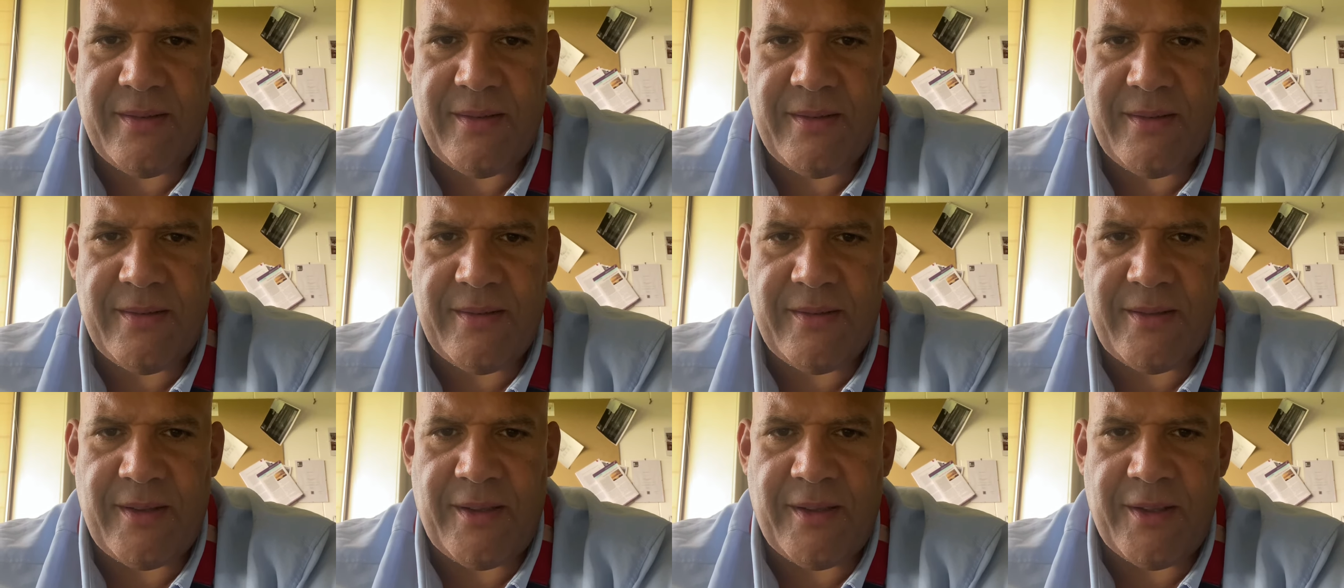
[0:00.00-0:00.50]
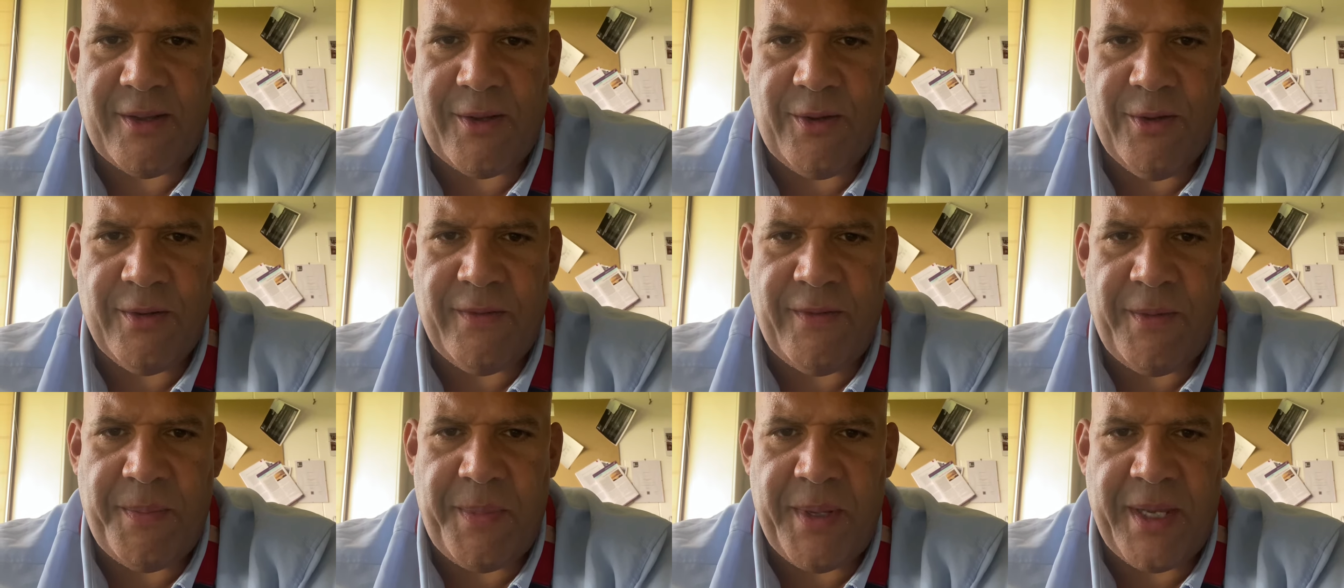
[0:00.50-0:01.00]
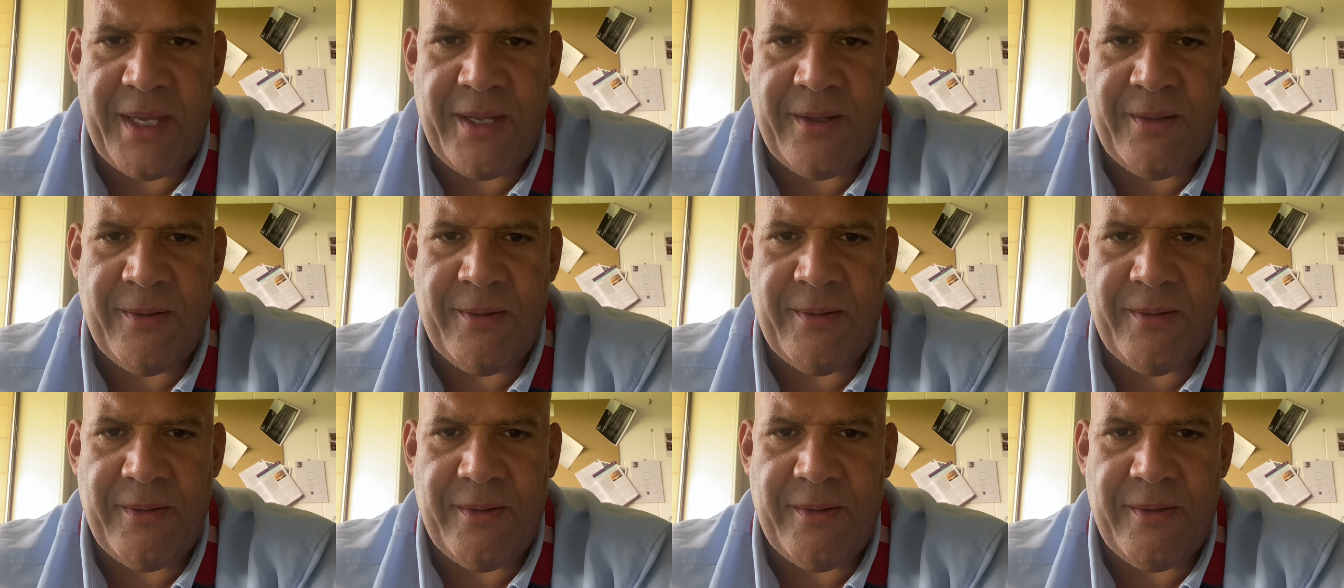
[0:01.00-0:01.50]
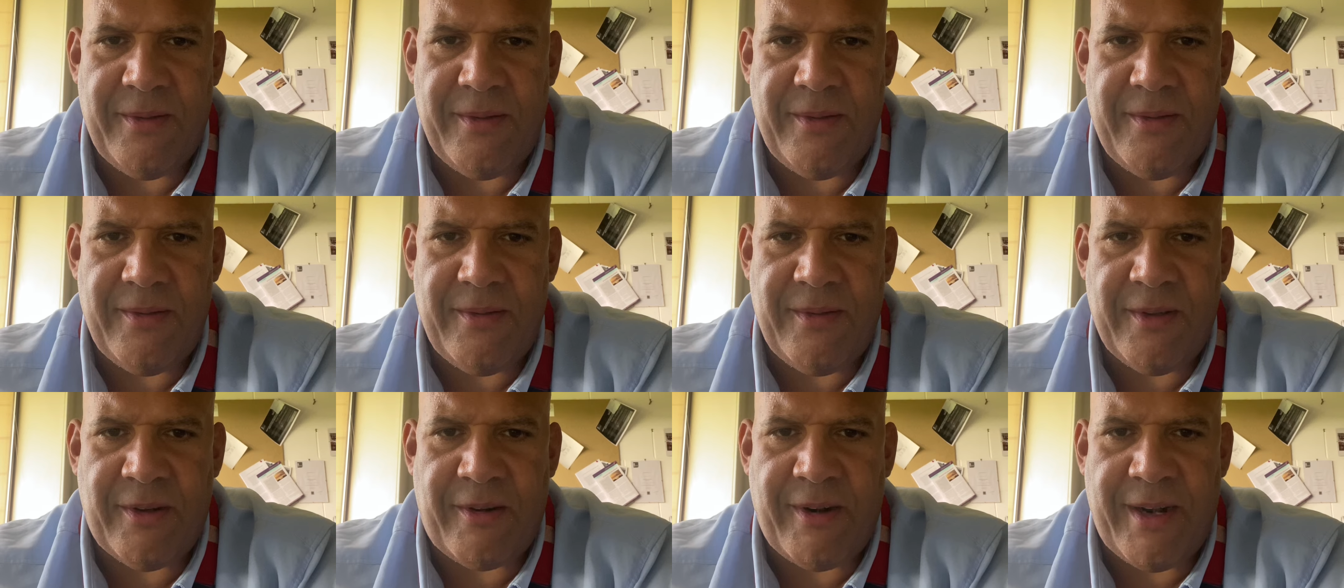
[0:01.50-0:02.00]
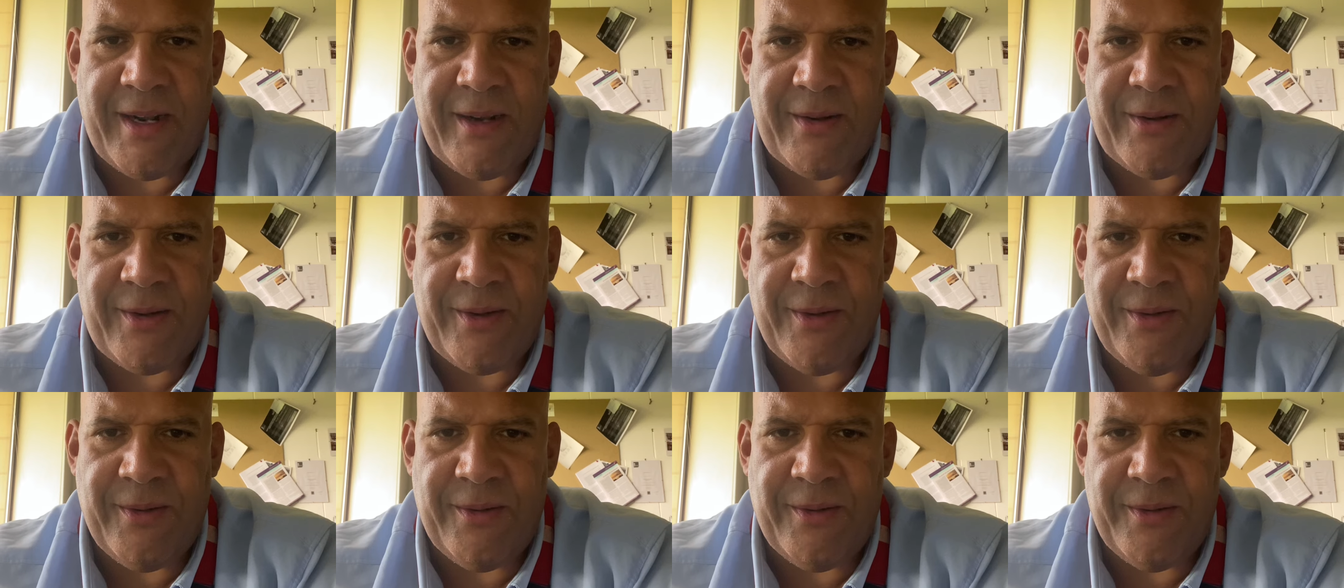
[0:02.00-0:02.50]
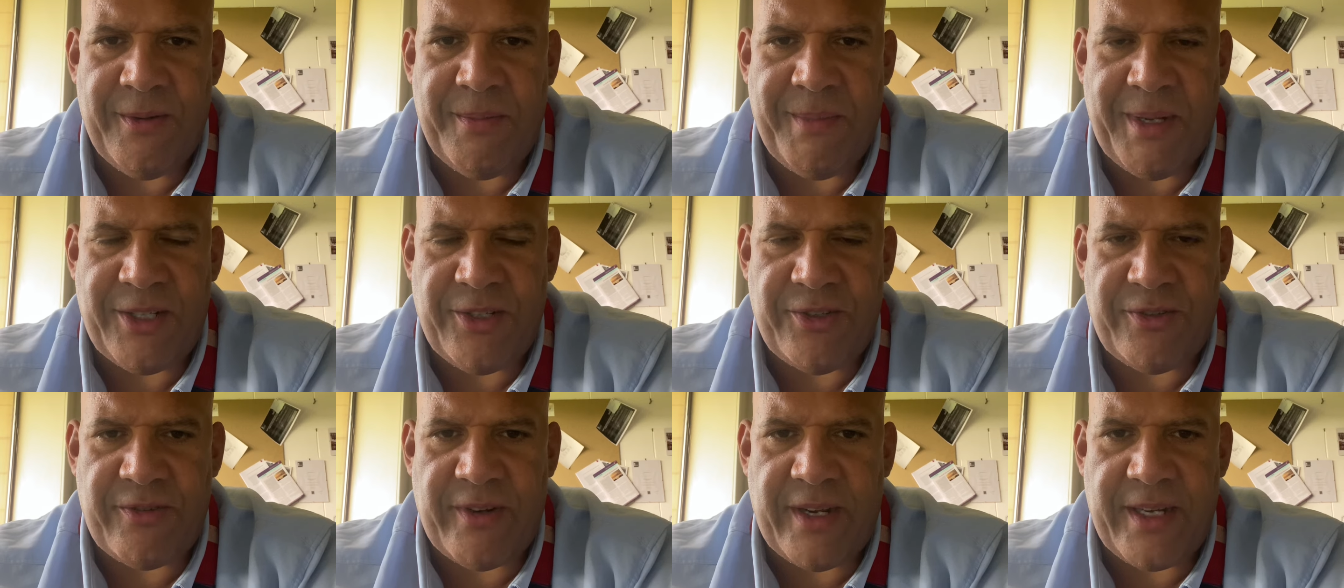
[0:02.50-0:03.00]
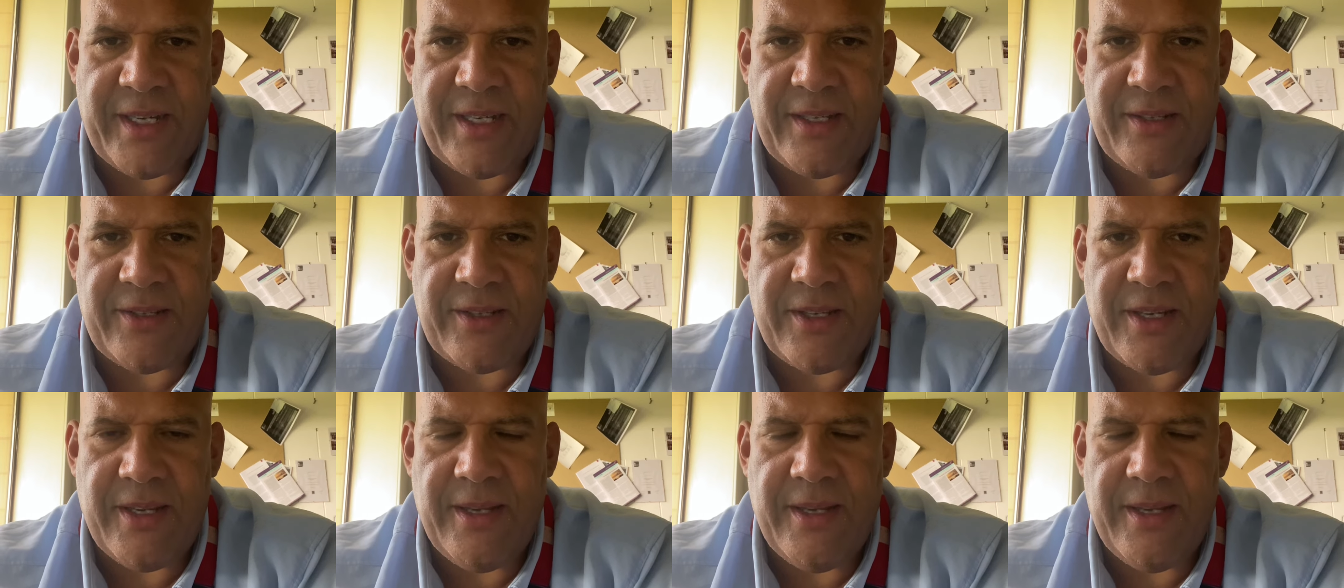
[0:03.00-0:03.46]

so the Court of Appeal, the Crown Court, the magistrates,